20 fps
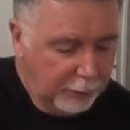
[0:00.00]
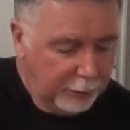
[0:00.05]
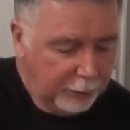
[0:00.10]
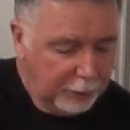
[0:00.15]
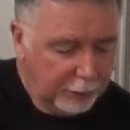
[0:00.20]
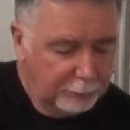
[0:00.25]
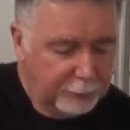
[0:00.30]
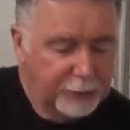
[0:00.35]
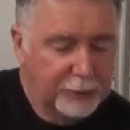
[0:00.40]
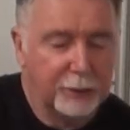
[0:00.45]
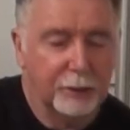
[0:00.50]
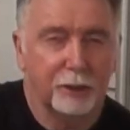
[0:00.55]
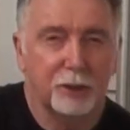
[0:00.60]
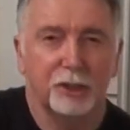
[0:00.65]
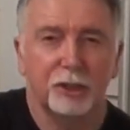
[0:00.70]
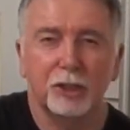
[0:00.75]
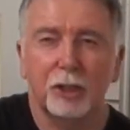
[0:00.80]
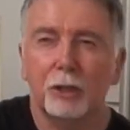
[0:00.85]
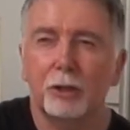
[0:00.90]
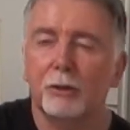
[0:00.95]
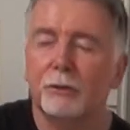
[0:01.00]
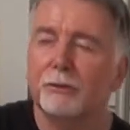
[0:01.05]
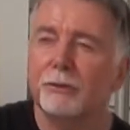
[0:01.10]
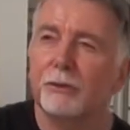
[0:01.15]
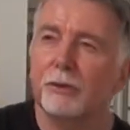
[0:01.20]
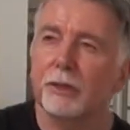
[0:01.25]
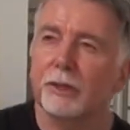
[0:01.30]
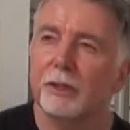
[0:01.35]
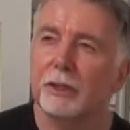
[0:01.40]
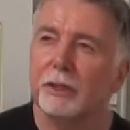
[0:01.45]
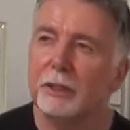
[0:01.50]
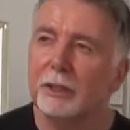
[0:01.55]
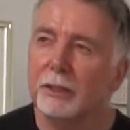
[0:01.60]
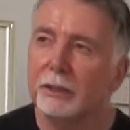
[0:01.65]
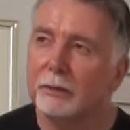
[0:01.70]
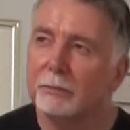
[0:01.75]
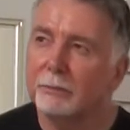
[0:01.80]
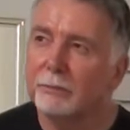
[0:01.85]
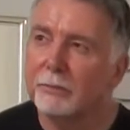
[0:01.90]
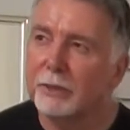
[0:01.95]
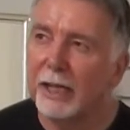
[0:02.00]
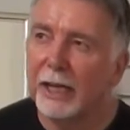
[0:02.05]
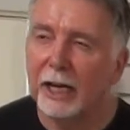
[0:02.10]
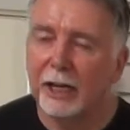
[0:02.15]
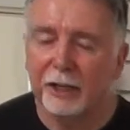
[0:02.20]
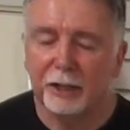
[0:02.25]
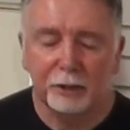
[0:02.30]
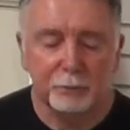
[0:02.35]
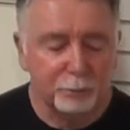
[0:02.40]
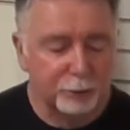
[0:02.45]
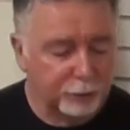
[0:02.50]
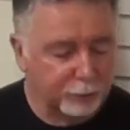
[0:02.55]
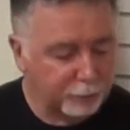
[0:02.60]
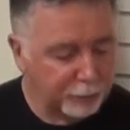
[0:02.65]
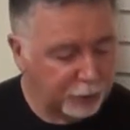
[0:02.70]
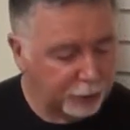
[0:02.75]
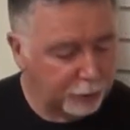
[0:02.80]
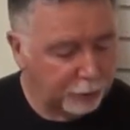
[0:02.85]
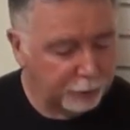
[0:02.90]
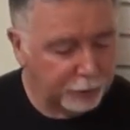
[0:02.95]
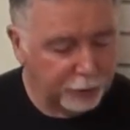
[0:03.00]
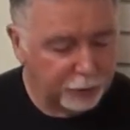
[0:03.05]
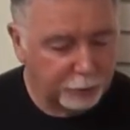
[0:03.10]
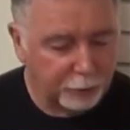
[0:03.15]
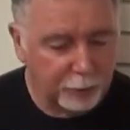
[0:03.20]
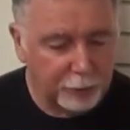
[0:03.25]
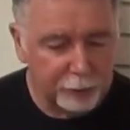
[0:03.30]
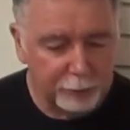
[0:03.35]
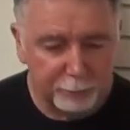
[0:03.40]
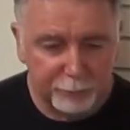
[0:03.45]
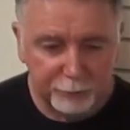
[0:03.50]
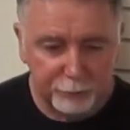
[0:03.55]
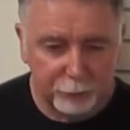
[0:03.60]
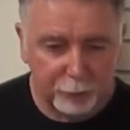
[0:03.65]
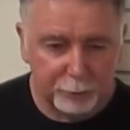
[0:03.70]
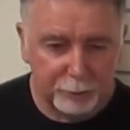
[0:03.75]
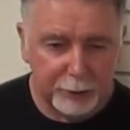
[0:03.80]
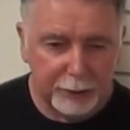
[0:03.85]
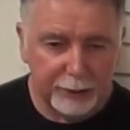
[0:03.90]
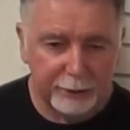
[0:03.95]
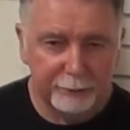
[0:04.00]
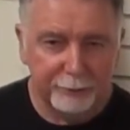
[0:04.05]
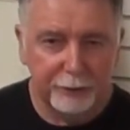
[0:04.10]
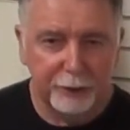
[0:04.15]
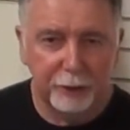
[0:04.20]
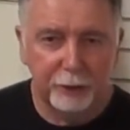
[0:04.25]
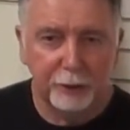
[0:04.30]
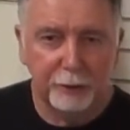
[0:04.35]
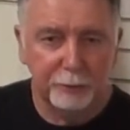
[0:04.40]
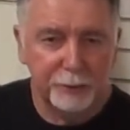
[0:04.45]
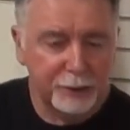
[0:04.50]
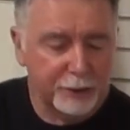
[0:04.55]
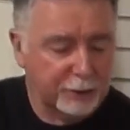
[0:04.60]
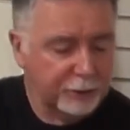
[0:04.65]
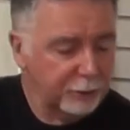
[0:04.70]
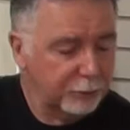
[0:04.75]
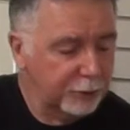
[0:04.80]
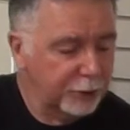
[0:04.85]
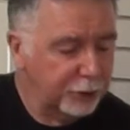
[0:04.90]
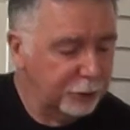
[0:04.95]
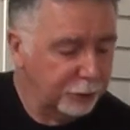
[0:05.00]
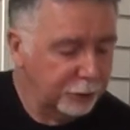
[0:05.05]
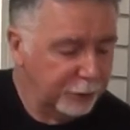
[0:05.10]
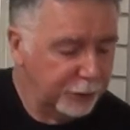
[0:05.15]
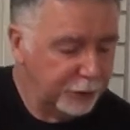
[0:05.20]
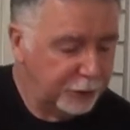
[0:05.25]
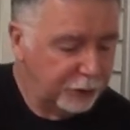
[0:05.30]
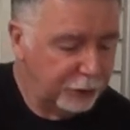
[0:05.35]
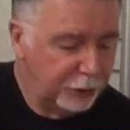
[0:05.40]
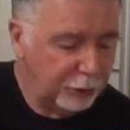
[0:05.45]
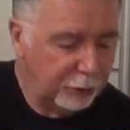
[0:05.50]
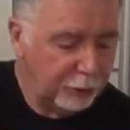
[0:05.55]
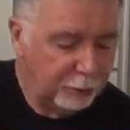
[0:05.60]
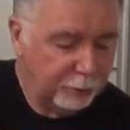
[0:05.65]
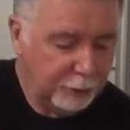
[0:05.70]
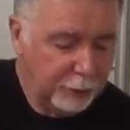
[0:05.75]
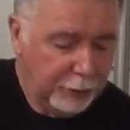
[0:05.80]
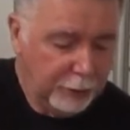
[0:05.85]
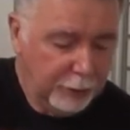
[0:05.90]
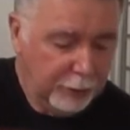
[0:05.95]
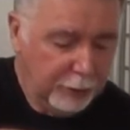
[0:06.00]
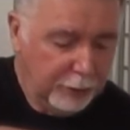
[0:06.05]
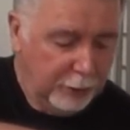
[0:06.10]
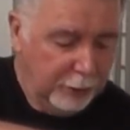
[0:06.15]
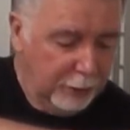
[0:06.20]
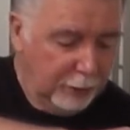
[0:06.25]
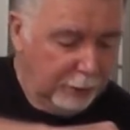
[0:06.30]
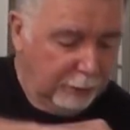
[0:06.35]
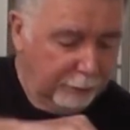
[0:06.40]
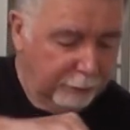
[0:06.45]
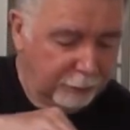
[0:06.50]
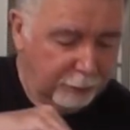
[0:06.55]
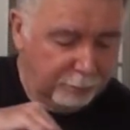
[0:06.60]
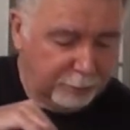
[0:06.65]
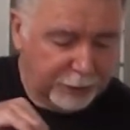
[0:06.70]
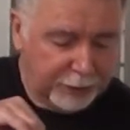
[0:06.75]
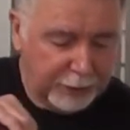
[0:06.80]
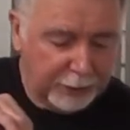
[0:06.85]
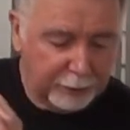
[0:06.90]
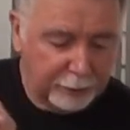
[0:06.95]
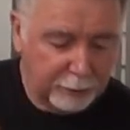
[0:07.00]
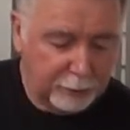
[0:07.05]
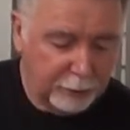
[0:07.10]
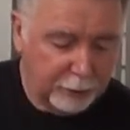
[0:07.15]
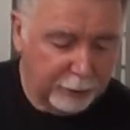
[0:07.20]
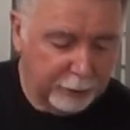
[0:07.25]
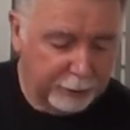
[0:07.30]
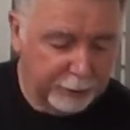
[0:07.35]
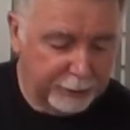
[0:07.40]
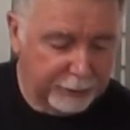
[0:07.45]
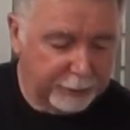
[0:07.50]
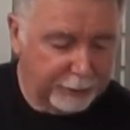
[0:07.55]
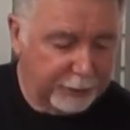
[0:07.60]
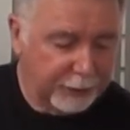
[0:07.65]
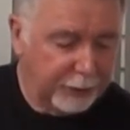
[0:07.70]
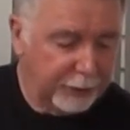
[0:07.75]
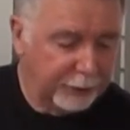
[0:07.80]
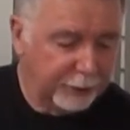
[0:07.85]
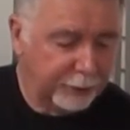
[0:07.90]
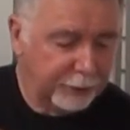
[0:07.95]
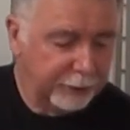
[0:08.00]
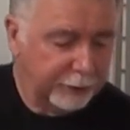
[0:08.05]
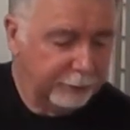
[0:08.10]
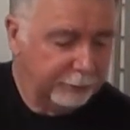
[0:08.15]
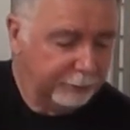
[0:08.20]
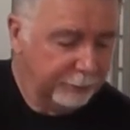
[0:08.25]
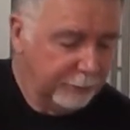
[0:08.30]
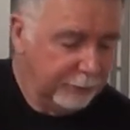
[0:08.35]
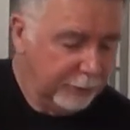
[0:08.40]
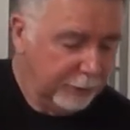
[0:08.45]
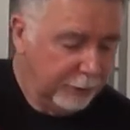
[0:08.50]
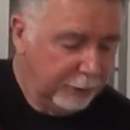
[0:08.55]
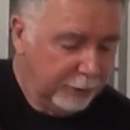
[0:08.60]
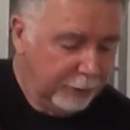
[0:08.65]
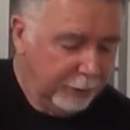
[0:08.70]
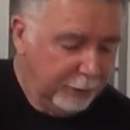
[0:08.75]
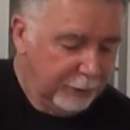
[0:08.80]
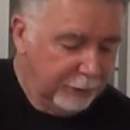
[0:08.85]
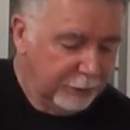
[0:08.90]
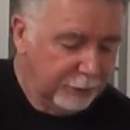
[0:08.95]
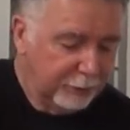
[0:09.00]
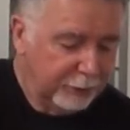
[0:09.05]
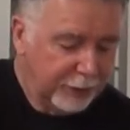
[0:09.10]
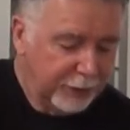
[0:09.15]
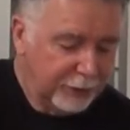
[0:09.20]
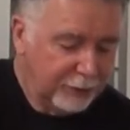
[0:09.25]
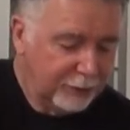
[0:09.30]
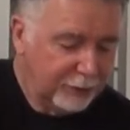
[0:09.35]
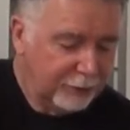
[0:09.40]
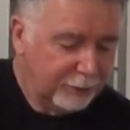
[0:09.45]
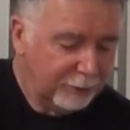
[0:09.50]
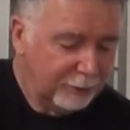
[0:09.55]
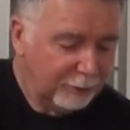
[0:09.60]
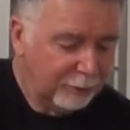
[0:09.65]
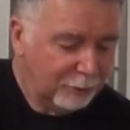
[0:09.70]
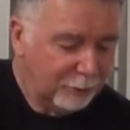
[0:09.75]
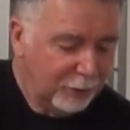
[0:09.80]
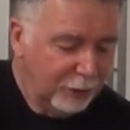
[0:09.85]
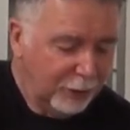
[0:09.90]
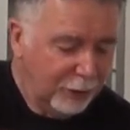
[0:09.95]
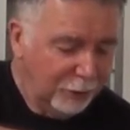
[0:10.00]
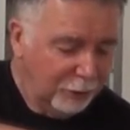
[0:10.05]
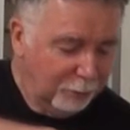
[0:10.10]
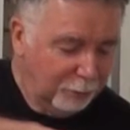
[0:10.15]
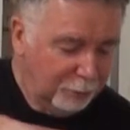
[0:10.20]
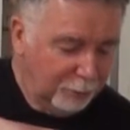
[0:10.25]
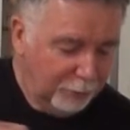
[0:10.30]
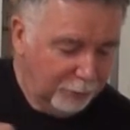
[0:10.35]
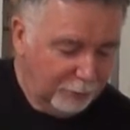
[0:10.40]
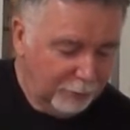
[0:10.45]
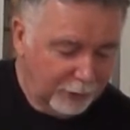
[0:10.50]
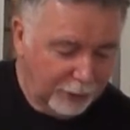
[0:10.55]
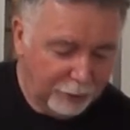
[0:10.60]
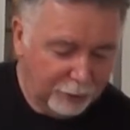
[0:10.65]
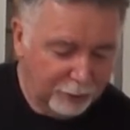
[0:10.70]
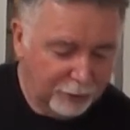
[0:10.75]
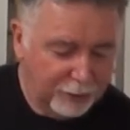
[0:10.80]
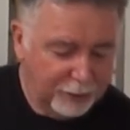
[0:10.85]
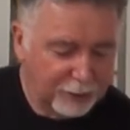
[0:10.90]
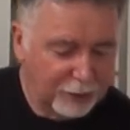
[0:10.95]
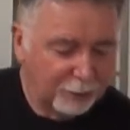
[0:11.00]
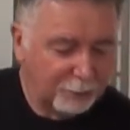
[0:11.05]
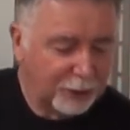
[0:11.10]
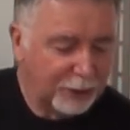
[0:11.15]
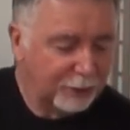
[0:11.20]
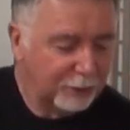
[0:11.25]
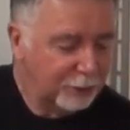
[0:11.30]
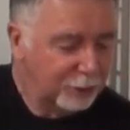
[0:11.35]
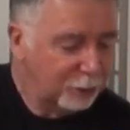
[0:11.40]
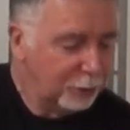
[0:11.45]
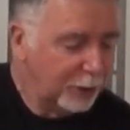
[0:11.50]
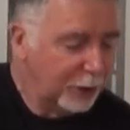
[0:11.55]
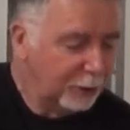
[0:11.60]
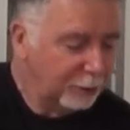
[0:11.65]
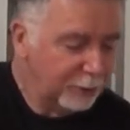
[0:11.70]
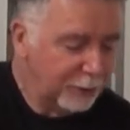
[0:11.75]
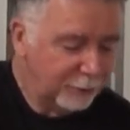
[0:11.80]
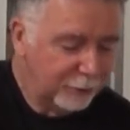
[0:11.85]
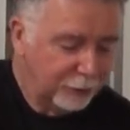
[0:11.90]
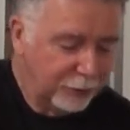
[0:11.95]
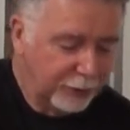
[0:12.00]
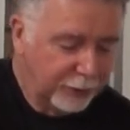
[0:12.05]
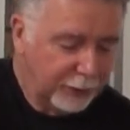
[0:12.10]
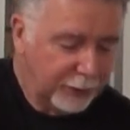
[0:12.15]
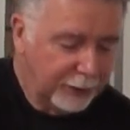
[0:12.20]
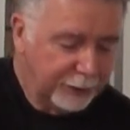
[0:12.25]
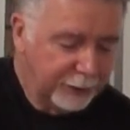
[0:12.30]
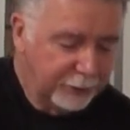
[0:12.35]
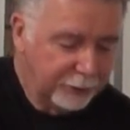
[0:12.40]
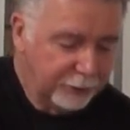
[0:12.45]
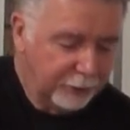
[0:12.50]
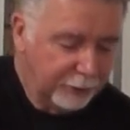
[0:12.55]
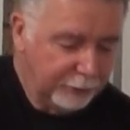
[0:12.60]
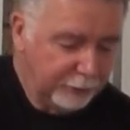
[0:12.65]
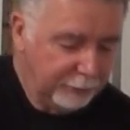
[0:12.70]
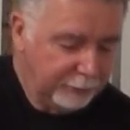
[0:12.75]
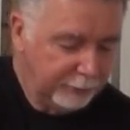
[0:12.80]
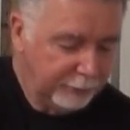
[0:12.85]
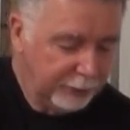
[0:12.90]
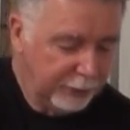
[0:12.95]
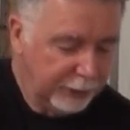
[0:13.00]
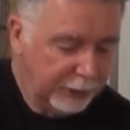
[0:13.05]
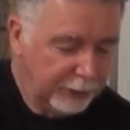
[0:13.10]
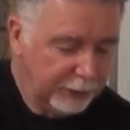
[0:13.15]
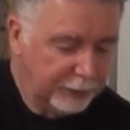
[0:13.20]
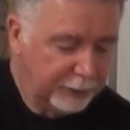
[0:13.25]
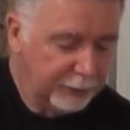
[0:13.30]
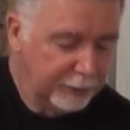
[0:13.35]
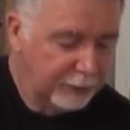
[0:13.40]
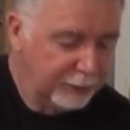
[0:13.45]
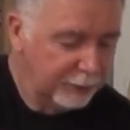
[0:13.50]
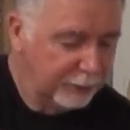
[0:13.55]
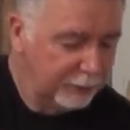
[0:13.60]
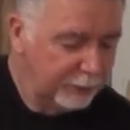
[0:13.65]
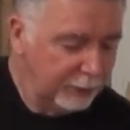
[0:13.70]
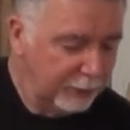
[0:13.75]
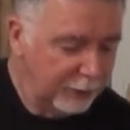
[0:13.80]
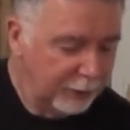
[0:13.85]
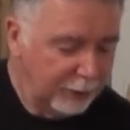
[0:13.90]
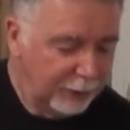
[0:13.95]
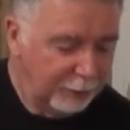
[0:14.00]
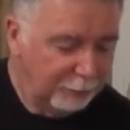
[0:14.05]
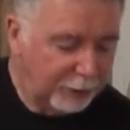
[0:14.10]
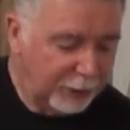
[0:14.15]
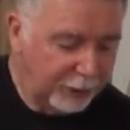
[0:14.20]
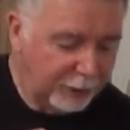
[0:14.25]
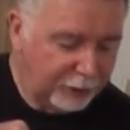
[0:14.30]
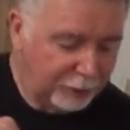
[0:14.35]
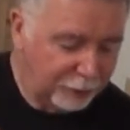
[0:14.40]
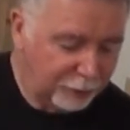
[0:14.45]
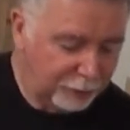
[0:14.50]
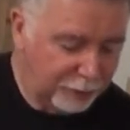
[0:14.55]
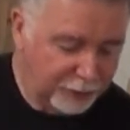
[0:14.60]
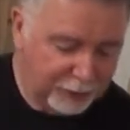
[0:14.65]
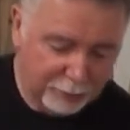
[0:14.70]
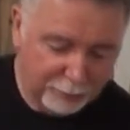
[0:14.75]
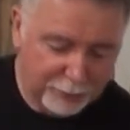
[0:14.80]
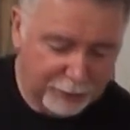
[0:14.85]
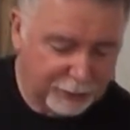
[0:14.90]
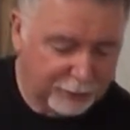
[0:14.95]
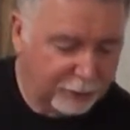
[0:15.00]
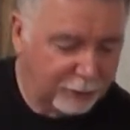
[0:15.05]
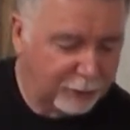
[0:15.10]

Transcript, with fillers: And I was in a show for the Canada Bloom Show in Toronto. Before we left there, I was into a juried show for botanical artists in Canada. So that's, as you can see, my training was very classical, and my interest was